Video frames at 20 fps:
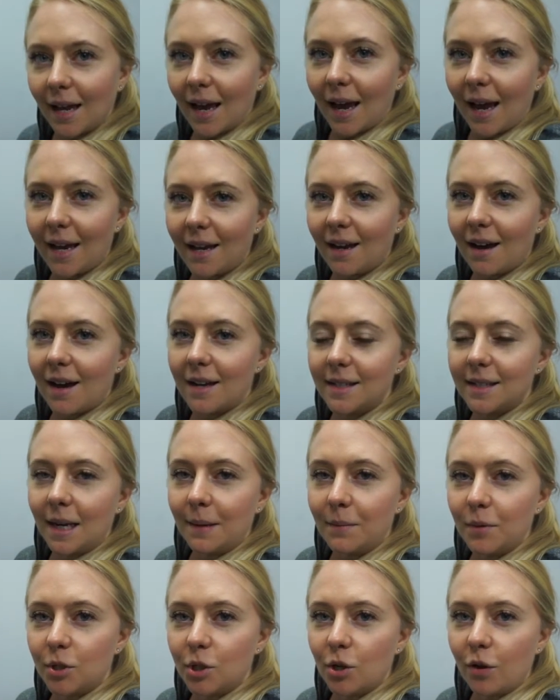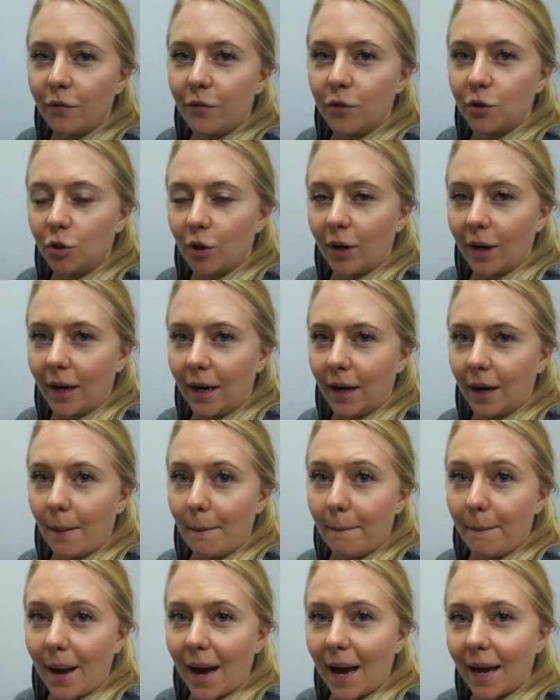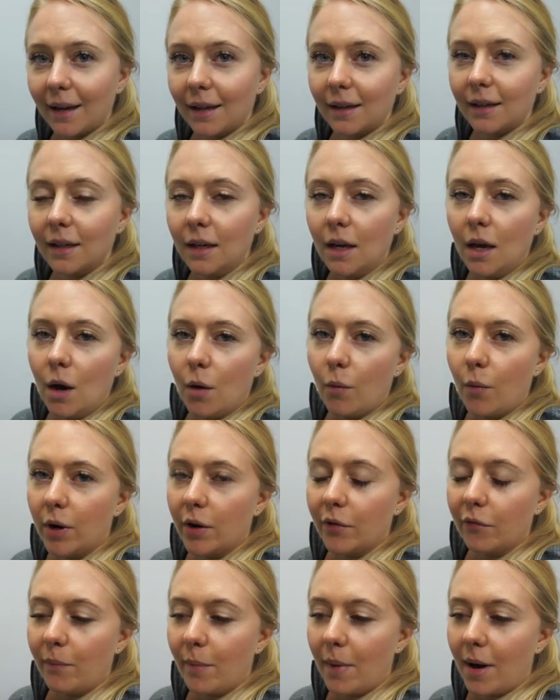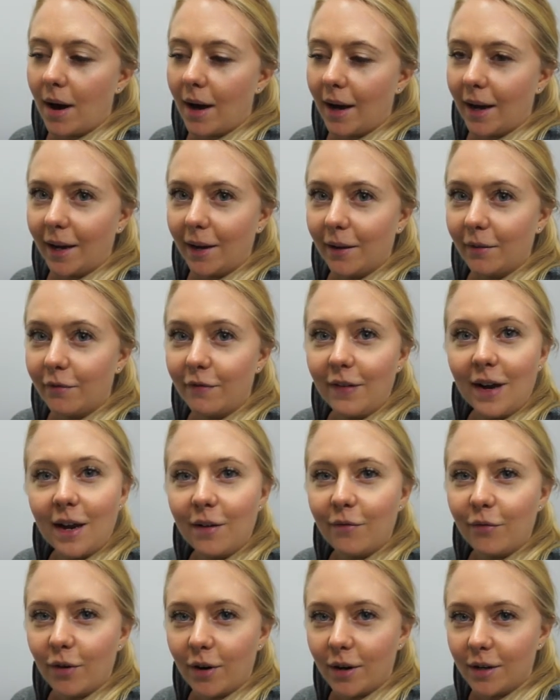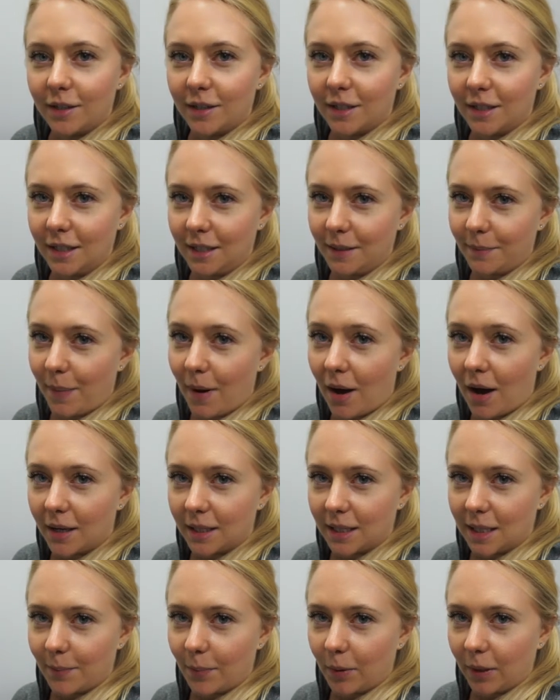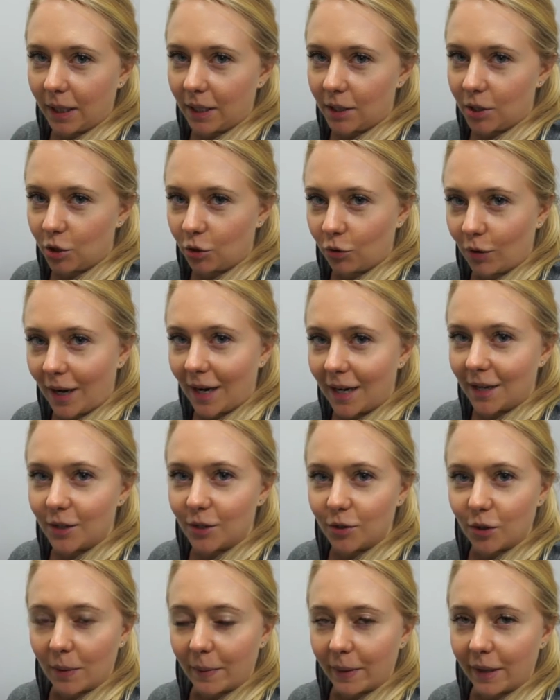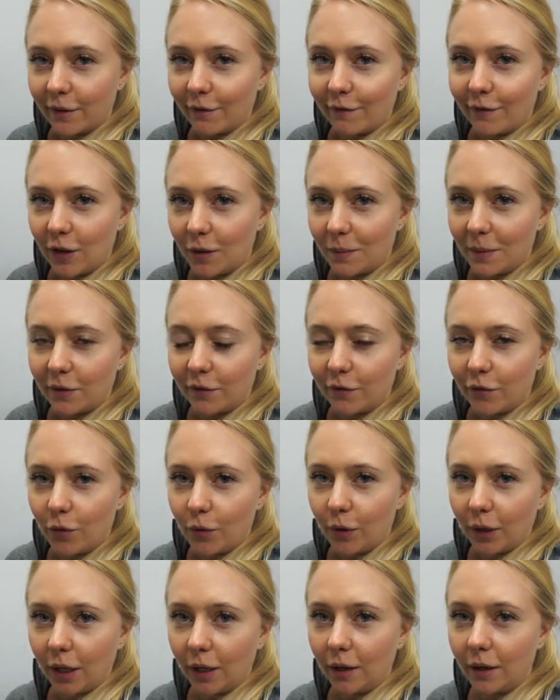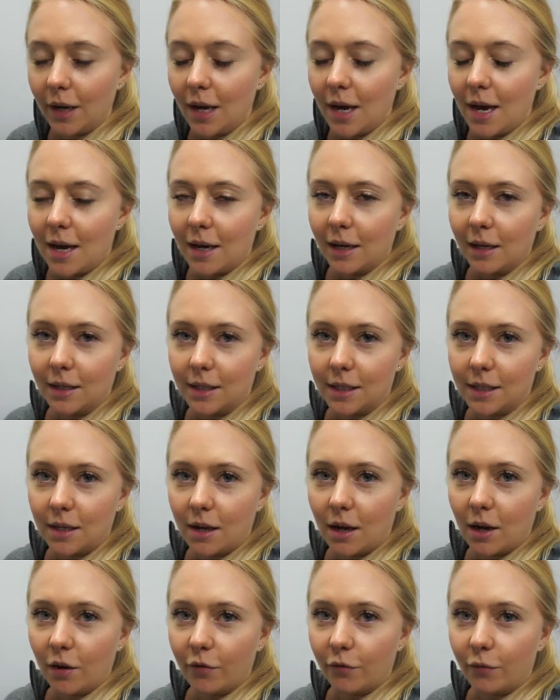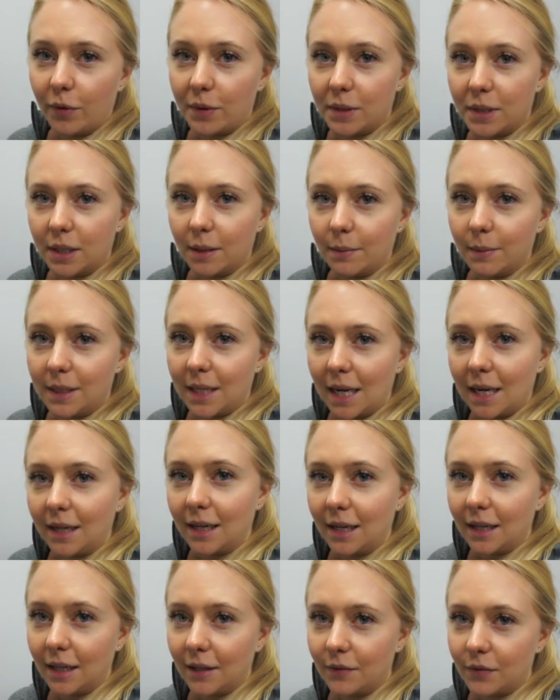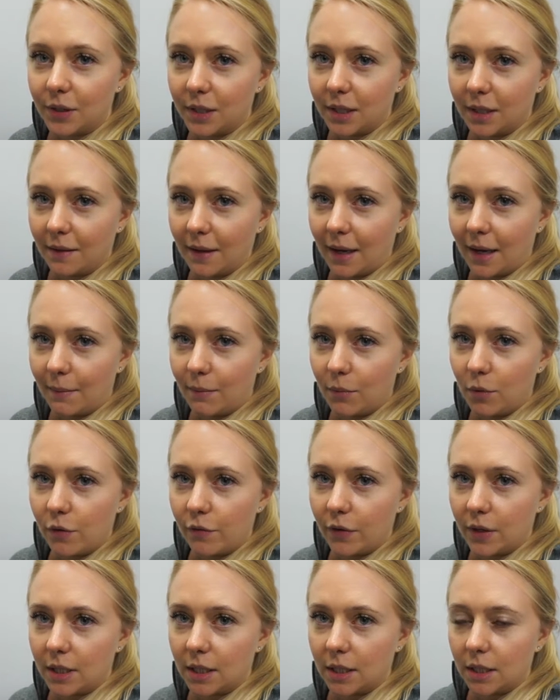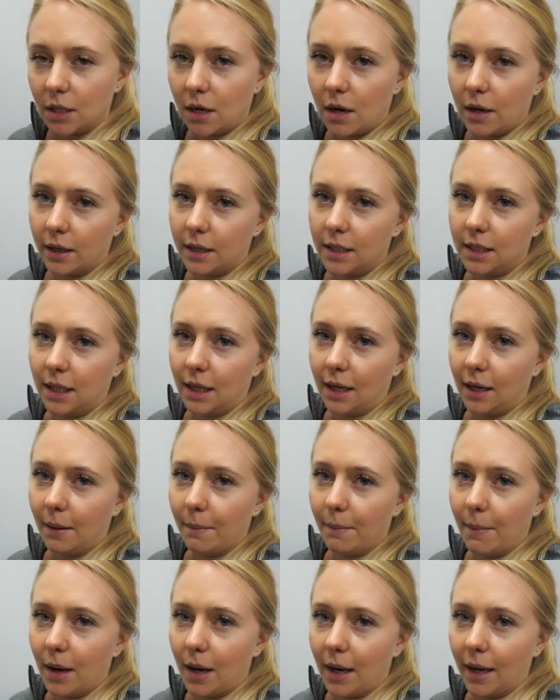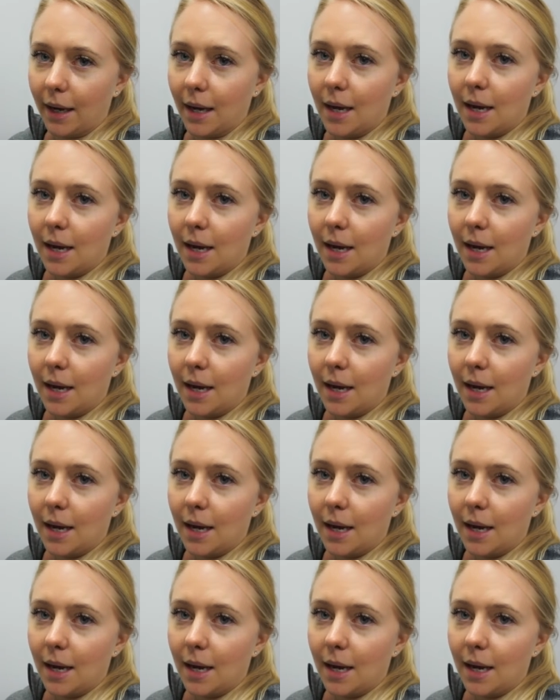Hey guys, I'm just off the train back. One of my favourite parts of the body to train, so I'm going to film it for you. I'm going to start off with some deadlifts and then move into targeting my